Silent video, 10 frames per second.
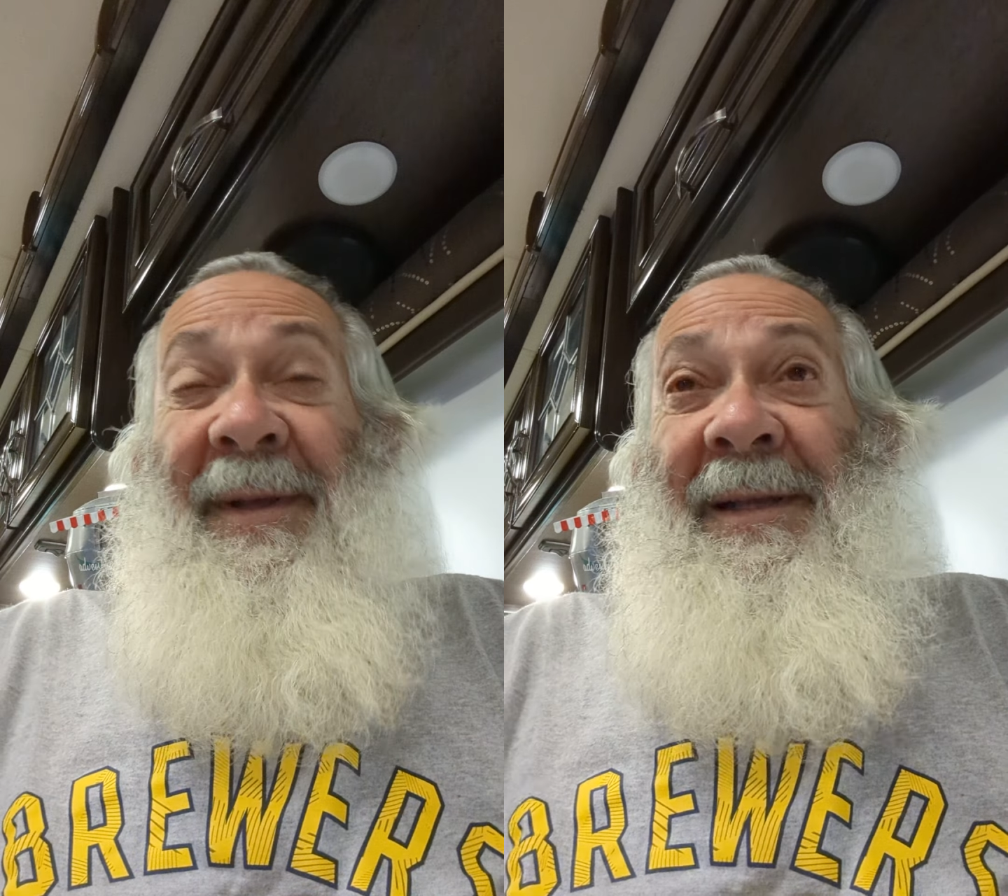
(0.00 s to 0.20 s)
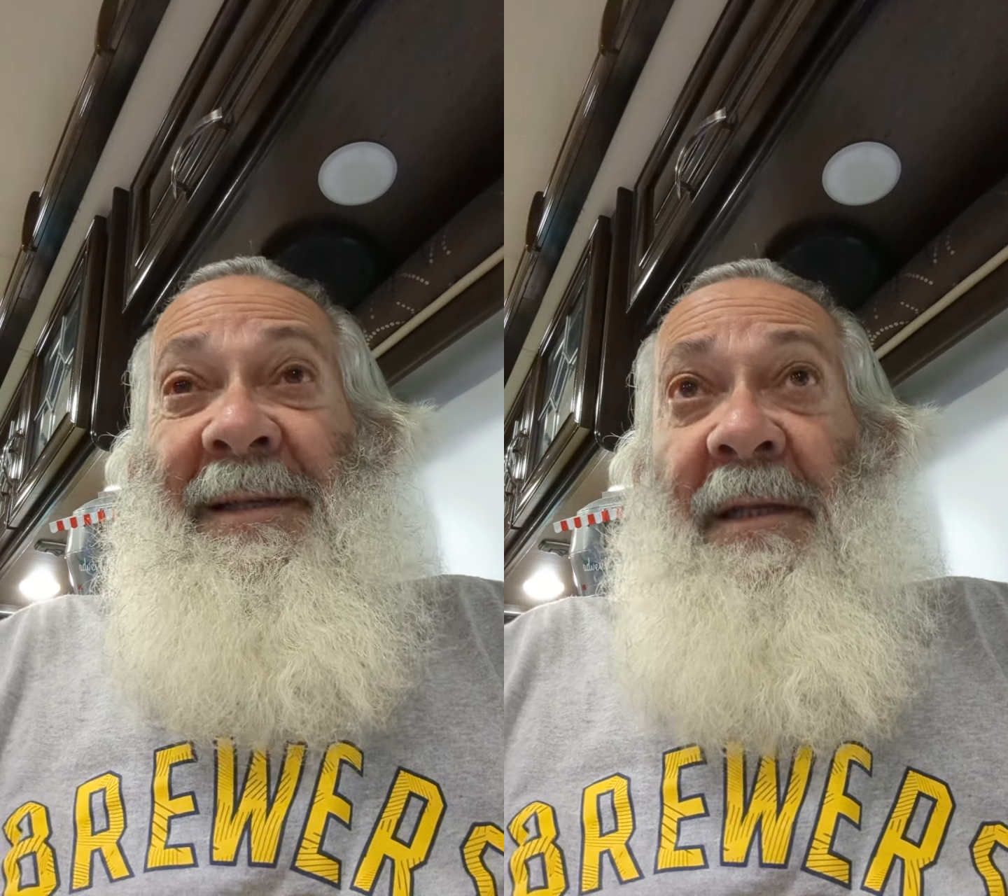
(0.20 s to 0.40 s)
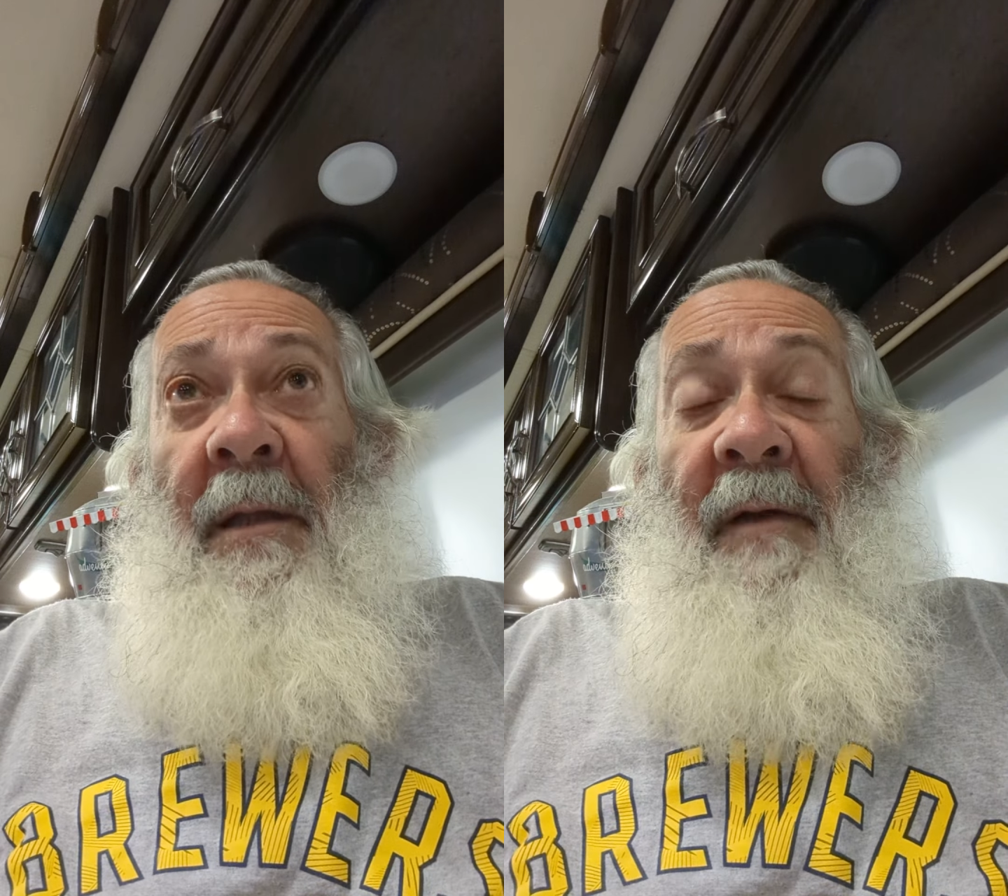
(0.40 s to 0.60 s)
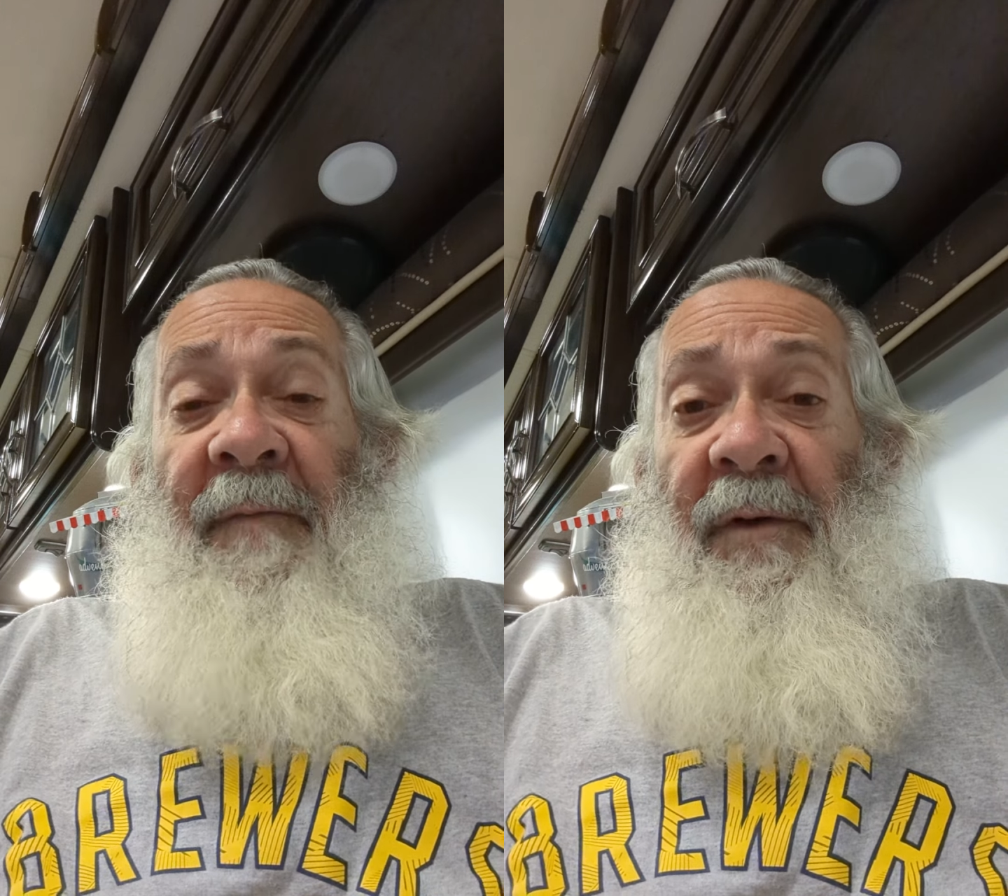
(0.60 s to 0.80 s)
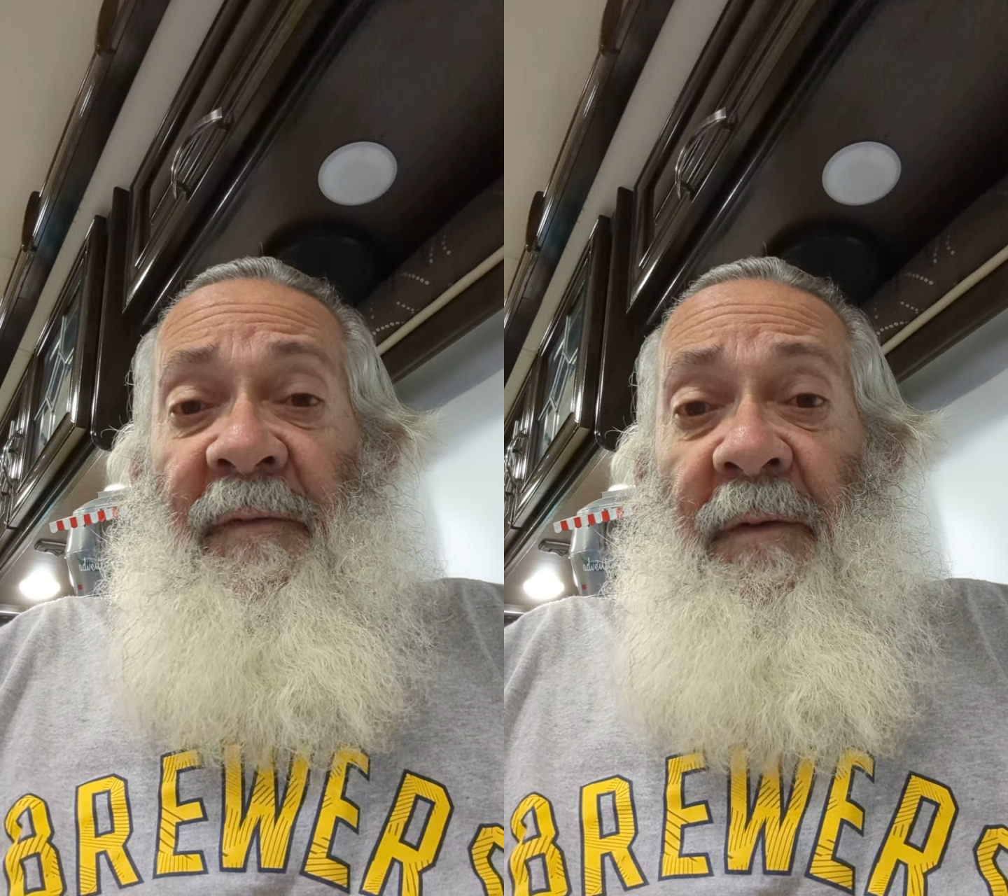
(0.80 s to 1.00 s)
And a lot of
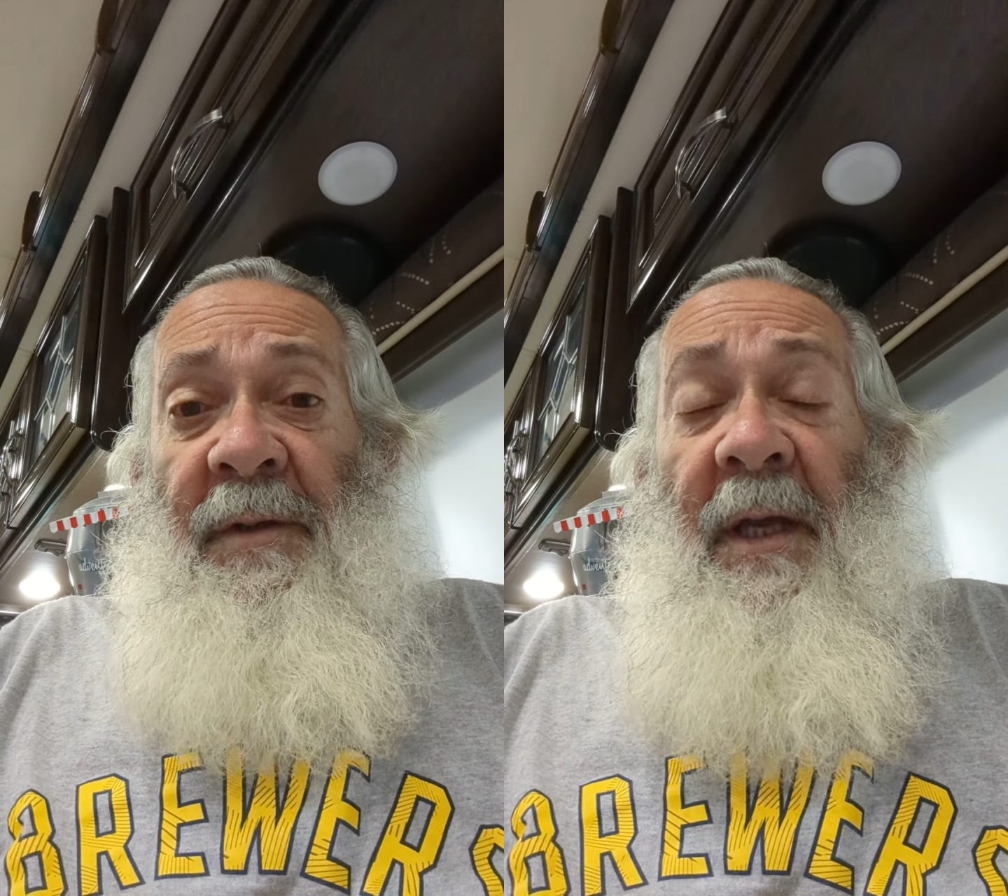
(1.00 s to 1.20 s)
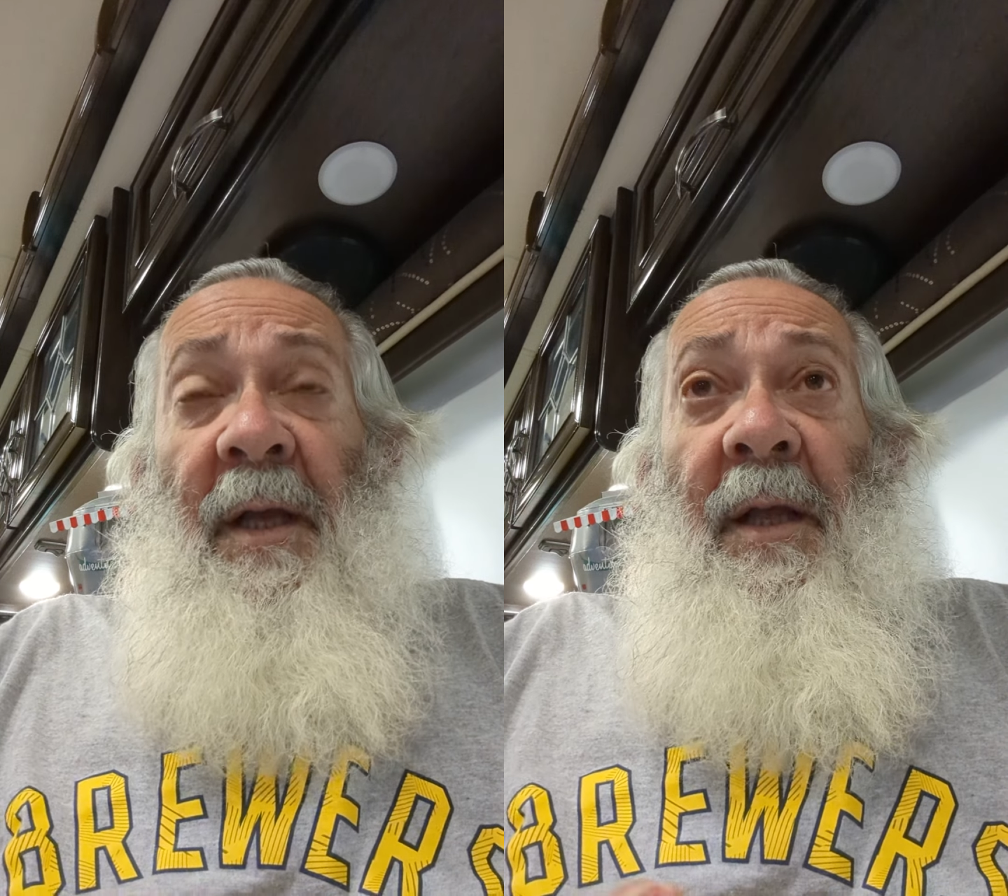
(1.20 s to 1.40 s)
folks, folks,